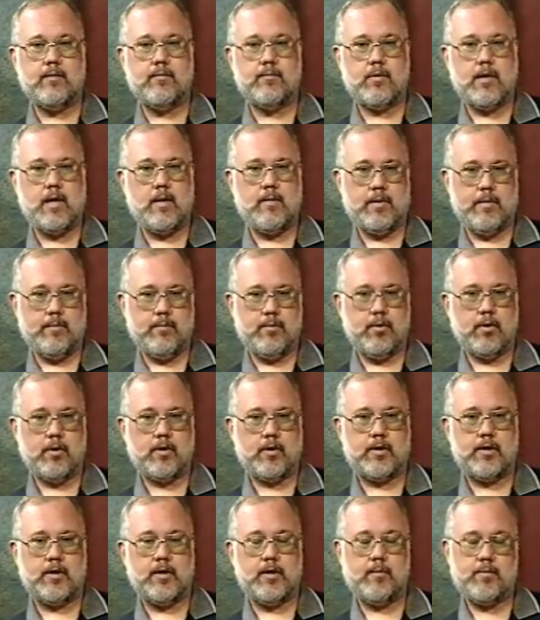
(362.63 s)
It's probably
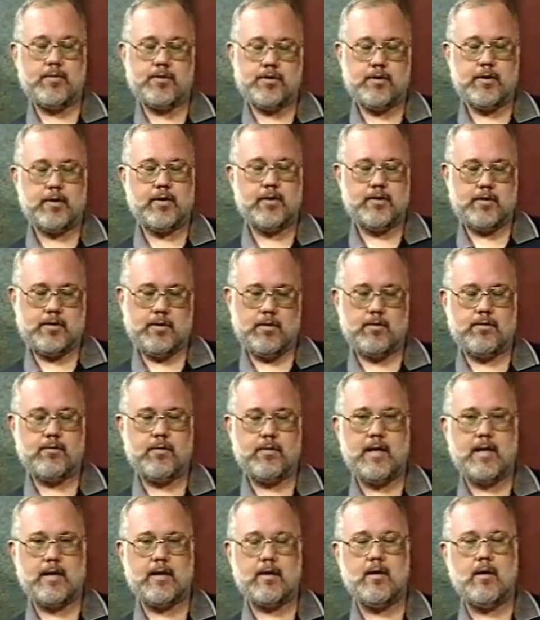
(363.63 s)
booked up, but you can still
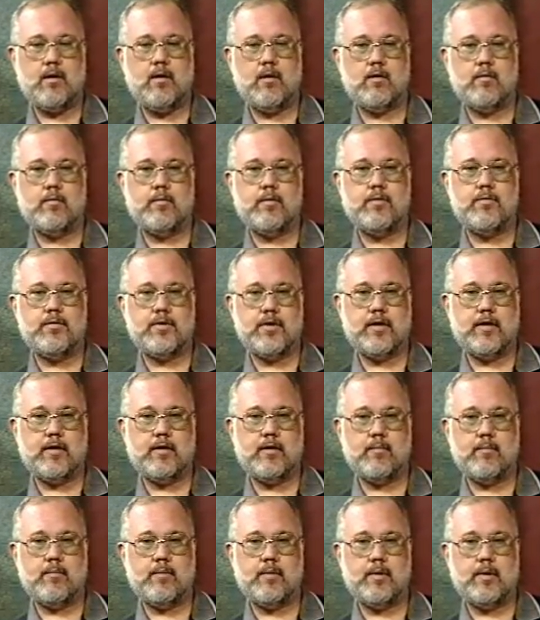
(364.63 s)
try to call the
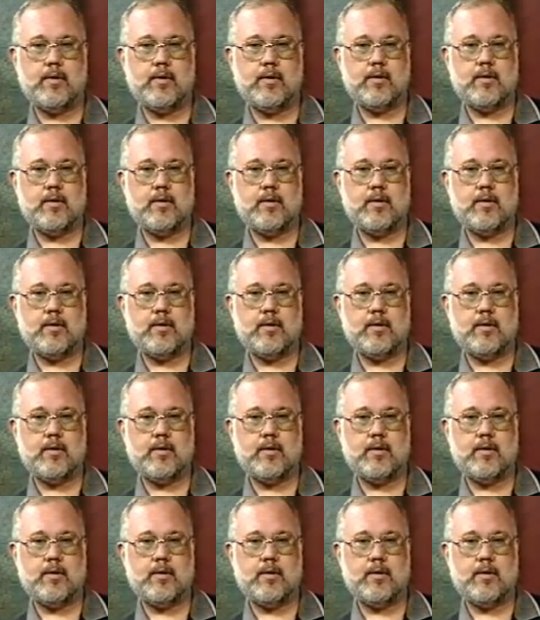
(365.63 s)
museum